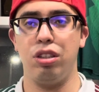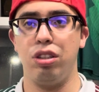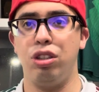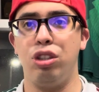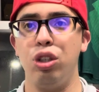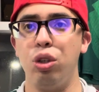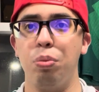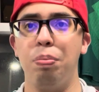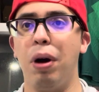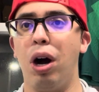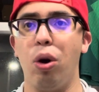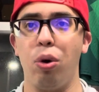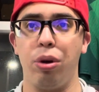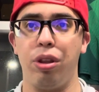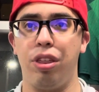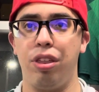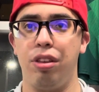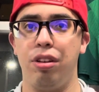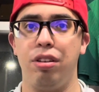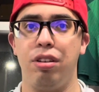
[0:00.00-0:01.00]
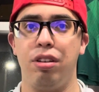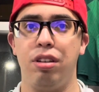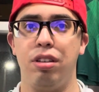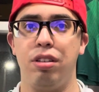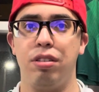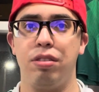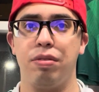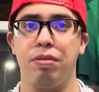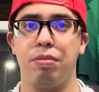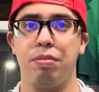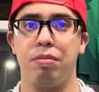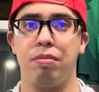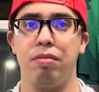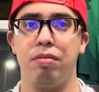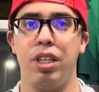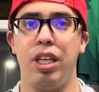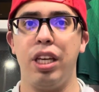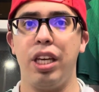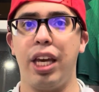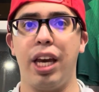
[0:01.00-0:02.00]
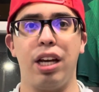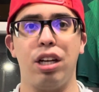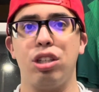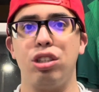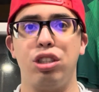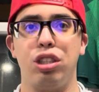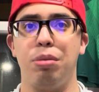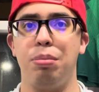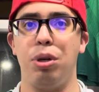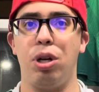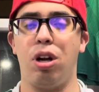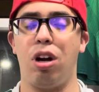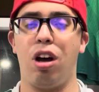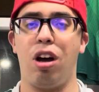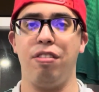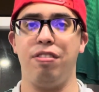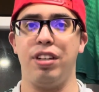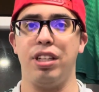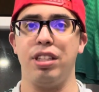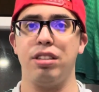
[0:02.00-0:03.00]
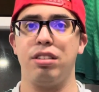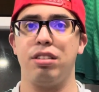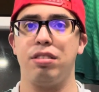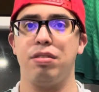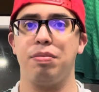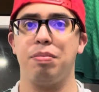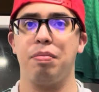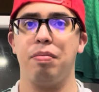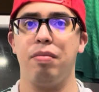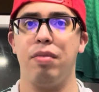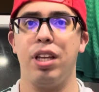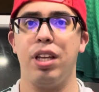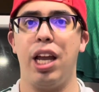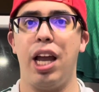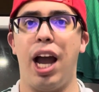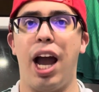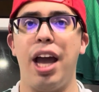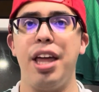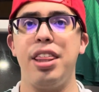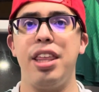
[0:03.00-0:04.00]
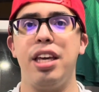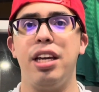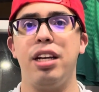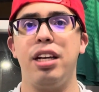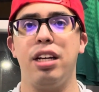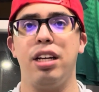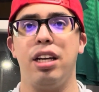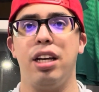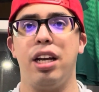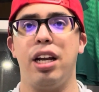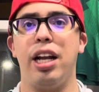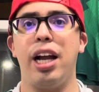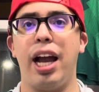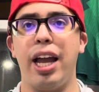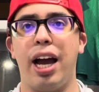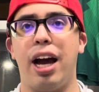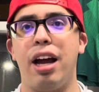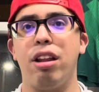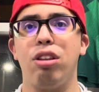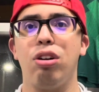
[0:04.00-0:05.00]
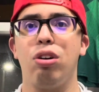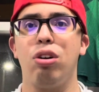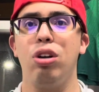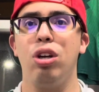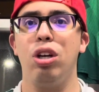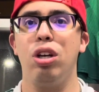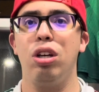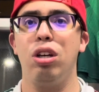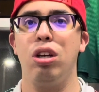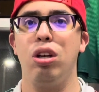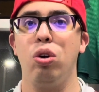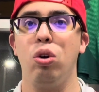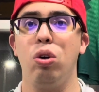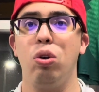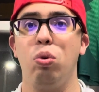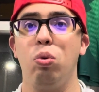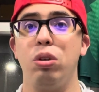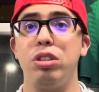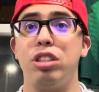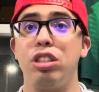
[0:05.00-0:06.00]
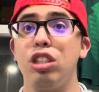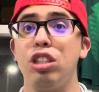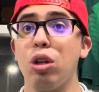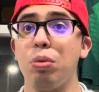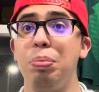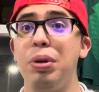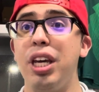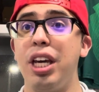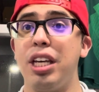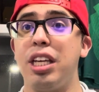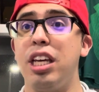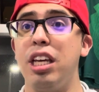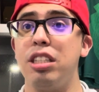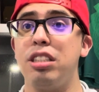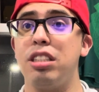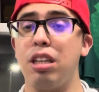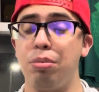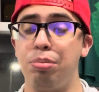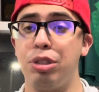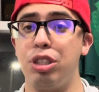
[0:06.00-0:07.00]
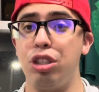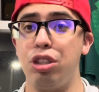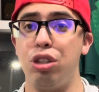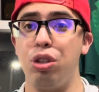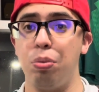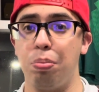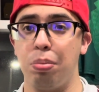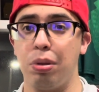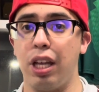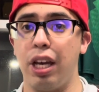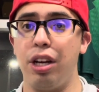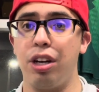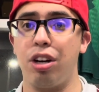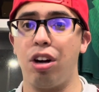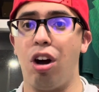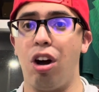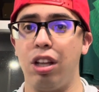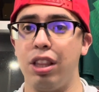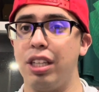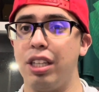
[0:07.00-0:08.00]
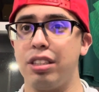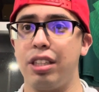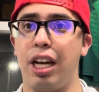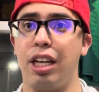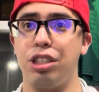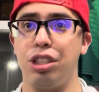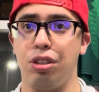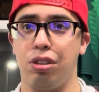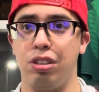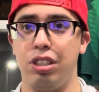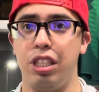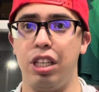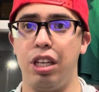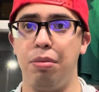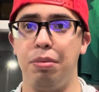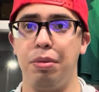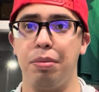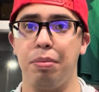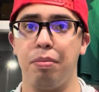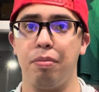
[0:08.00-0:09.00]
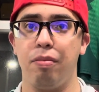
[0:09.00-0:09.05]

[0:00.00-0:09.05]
do both. He can't contribute on offense. I think Gallardo would still be a key substitute player on this national team,